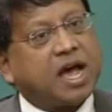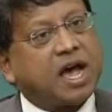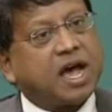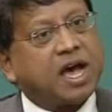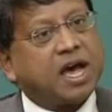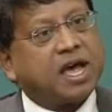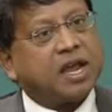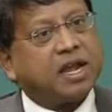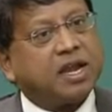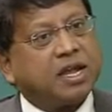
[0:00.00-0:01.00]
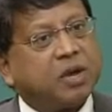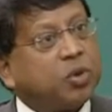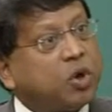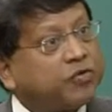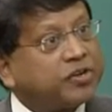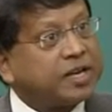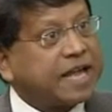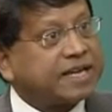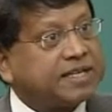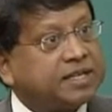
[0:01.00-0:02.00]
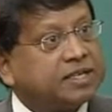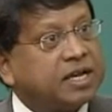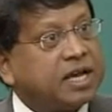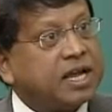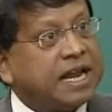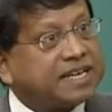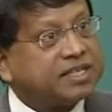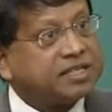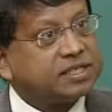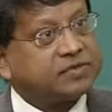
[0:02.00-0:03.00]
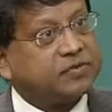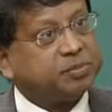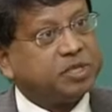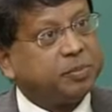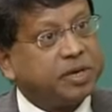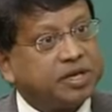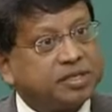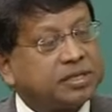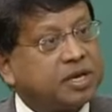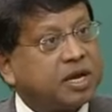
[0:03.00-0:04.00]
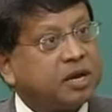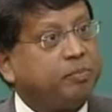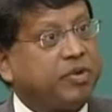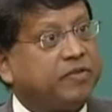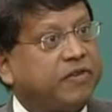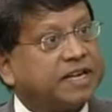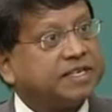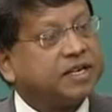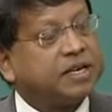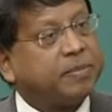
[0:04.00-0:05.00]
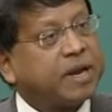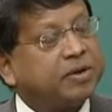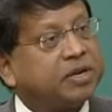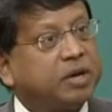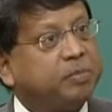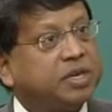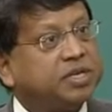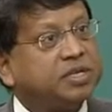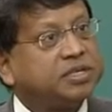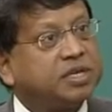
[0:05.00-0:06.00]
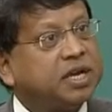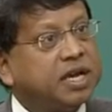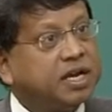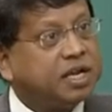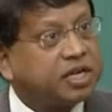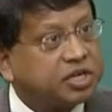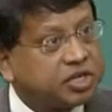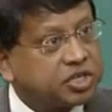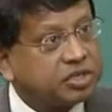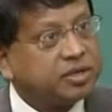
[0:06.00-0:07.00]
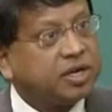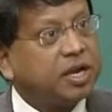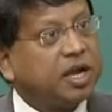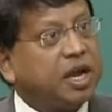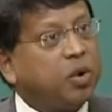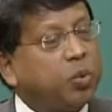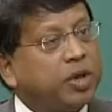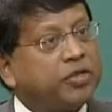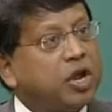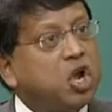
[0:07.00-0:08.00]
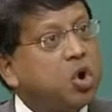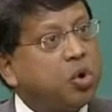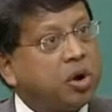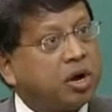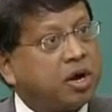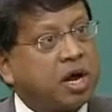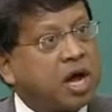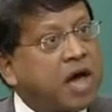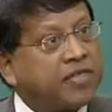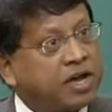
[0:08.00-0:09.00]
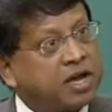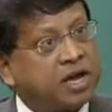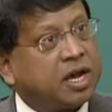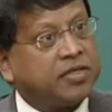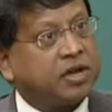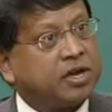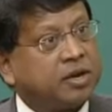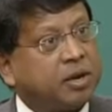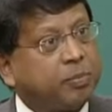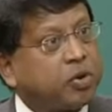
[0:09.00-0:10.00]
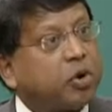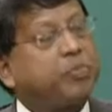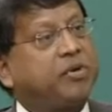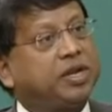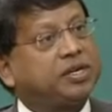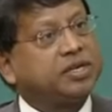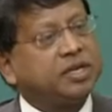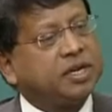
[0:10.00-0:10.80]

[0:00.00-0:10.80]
And we often get letters from GPs, a brief letter about a patient's knee condition with no other appropriate